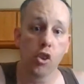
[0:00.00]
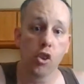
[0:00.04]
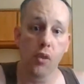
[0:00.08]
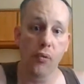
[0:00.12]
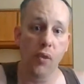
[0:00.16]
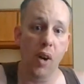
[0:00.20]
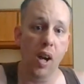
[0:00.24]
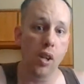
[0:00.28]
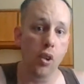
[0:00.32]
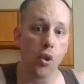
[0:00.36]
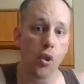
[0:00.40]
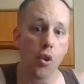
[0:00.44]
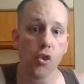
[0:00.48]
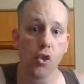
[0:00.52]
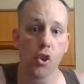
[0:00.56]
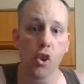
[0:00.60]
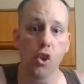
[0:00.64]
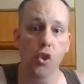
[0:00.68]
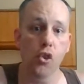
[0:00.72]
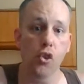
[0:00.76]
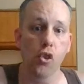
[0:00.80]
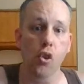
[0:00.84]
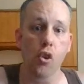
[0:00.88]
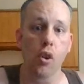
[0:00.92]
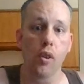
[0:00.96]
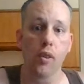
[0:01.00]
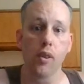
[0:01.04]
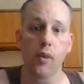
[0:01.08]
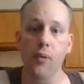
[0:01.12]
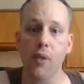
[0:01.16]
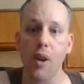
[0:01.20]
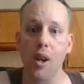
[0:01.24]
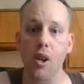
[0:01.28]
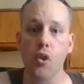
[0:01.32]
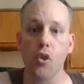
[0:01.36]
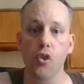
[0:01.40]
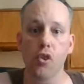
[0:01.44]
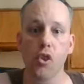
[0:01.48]
to find her sister, to
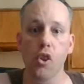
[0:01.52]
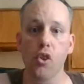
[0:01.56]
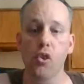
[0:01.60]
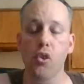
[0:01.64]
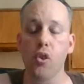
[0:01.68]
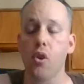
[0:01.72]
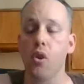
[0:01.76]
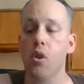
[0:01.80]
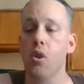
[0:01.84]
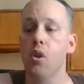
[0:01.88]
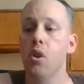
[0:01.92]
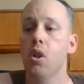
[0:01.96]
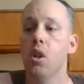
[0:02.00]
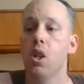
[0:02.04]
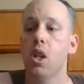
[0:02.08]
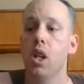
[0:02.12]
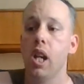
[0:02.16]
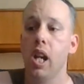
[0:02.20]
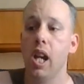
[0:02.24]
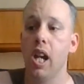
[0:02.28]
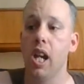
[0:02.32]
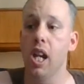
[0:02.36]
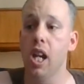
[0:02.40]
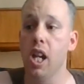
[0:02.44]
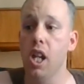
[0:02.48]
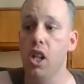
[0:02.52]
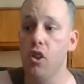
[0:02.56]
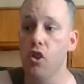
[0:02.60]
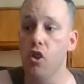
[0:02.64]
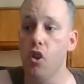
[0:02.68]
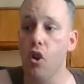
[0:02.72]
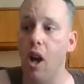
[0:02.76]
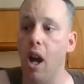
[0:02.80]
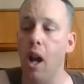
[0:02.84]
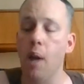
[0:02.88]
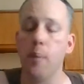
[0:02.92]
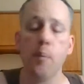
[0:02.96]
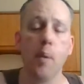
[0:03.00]
find her sister. And
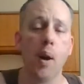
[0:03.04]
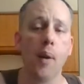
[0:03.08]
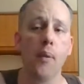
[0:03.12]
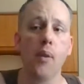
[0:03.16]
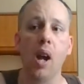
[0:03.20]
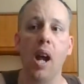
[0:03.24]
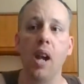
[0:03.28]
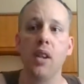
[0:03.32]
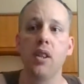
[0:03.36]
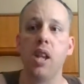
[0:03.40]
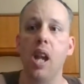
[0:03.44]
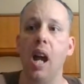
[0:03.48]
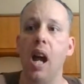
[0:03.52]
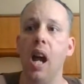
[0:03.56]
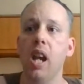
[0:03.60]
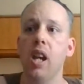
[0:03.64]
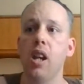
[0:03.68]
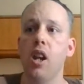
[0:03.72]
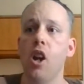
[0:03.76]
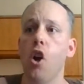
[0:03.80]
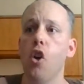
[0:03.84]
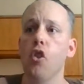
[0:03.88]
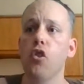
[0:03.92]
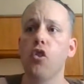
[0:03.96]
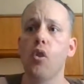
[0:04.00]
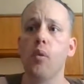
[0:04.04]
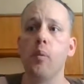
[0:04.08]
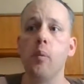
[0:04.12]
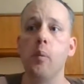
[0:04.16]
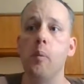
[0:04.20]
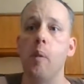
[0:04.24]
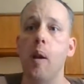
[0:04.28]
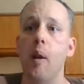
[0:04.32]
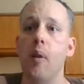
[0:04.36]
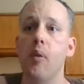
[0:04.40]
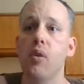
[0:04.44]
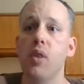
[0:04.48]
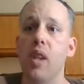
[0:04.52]
I remember I also
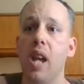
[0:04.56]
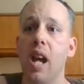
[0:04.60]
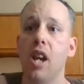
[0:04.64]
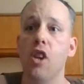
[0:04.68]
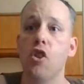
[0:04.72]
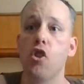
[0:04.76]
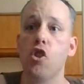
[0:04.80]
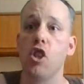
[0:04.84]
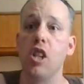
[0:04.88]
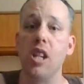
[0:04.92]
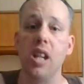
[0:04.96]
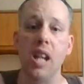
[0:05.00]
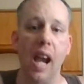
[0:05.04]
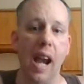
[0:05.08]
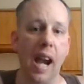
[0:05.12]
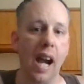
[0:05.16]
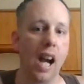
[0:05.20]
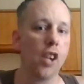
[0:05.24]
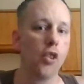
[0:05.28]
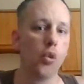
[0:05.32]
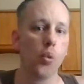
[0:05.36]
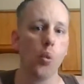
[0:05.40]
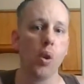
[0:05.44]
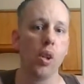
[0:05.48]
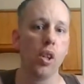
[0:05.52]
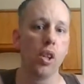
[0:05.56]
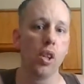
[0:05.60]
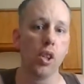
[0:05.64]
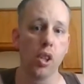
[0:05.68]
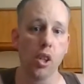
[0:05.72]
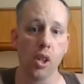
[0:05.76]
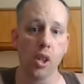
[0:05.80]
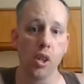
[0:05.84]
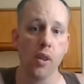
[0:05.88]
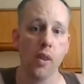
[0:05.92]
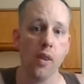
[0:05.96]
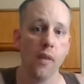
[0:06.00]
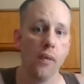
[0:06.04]
remember that she asked one of
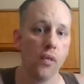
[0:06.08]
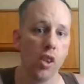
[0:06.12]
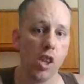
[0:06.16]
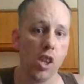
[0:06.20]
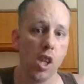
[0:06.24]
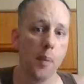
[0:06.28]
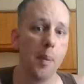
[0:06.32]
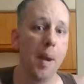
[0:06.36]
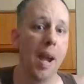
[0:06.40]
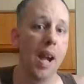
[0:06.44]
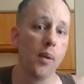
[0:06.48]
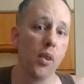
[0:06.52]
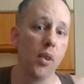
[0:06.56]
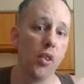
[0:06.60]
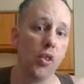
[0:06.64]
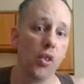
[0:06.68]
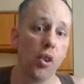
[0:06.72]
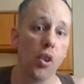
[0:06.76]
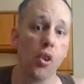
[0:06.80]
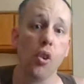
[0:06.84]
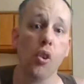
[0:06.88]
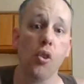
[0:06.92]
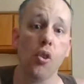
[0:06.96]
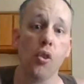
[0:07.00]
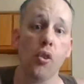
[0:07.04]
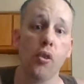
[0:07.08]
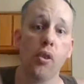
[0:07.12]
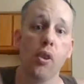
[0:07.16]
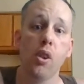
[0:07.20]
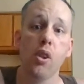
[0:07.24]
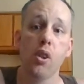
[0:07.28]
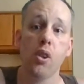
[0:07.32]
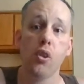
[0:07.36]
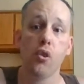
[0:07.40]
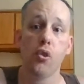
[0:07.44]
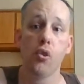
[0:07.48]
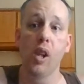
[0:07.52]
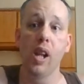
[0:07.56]
the Magus girls,
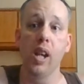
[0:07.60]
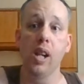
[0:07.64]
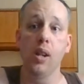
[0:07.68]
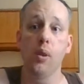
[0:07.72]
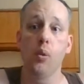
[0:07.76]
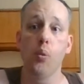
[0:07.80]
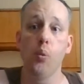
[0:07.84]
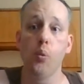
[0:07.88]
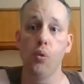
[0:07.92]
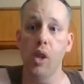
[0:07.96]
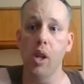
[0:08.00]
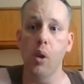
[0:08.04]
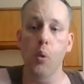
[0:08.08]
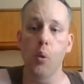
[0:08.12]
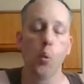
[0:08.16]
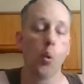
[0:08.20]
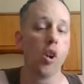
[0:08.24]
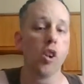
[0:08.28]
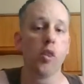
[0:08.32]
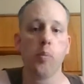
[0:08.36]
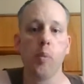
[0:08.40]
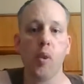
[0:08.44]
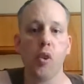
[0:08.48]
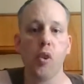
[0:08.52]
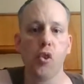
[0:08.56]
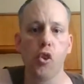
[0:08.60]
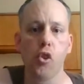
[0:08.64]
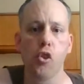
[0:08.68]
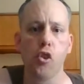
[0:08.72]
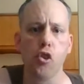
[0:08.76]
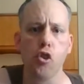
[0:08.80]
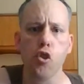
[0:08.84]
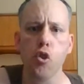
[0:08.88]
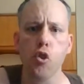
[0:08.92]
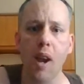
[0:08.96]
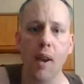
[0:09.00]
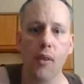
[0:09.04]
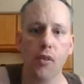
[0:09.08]
like, where's my
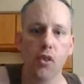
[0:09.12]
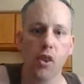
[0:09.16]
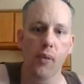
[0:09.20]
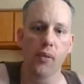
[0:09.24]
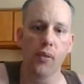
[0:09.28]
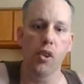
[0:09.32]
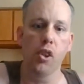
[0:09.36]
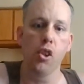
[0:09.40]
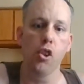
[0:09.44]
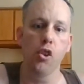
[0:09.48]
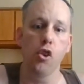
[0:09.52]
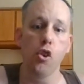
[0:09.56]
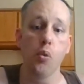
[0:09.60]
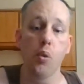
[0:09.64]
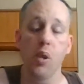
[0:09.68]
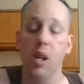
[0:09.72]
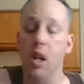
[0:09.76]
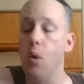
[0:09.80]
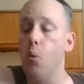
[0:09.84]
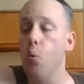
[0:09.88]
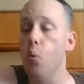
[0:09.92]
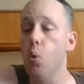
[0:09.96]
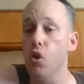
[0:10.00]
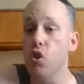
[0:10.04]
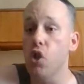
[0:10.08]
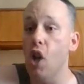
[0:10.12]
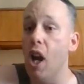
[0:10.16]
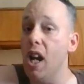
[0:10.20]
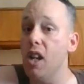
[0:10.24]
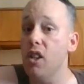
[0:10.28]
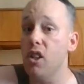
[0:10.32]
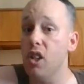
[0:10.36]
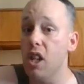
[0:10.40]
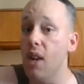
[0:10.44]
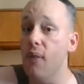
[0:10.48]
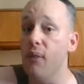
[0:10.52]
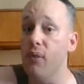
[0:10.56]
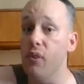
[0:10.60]
sister? Do you have something to do with it? Which I
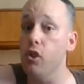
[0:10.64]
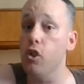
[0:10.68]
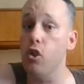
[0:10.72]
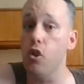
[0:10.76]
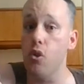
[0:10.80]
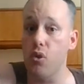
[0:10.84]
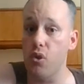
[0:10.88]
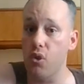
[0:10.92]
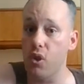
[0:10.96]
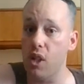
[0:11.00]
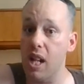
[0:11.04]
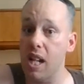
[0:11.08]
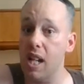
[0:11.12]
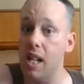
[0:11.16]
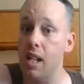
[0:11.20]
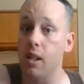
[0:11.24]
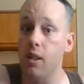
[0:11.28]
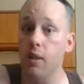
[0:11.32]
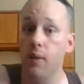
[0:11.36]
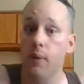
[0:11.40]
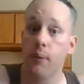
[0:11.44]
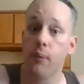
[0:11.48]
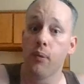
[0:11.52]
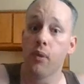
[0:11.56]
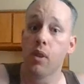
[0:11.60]
definitely do think.